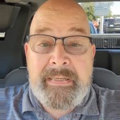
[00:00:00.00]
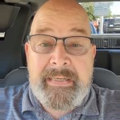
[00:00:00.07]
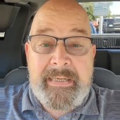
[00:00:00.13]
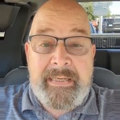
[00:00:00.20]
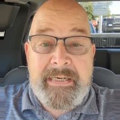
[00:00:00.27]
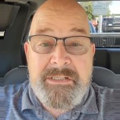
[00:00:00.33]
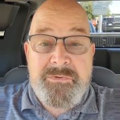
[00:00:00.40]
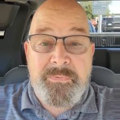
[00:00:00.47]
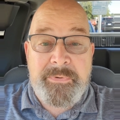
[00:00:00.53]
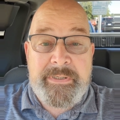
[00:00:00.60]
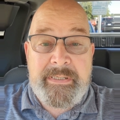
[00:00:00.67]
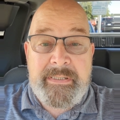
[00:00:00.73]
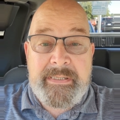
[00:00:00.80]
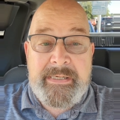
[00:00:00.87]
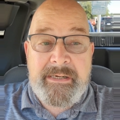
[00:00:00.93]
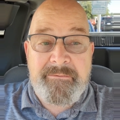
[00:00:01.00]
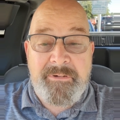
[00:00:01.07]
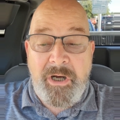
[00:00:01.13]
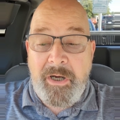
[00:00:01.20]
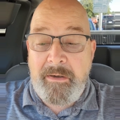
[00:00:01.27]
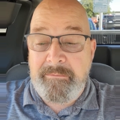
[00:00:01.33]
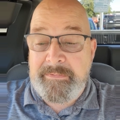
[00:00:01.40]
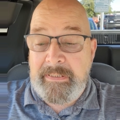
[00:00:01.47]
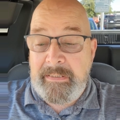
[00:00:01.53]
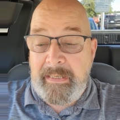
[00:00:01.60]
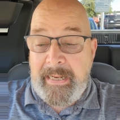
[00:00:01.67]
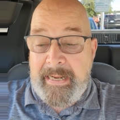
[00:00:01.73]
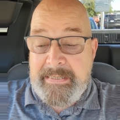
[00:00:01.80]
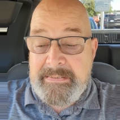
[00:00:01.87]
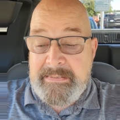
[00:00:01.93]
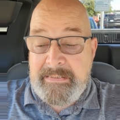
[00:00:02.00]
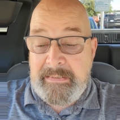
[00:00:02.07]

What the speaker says: It has really evolved in the last,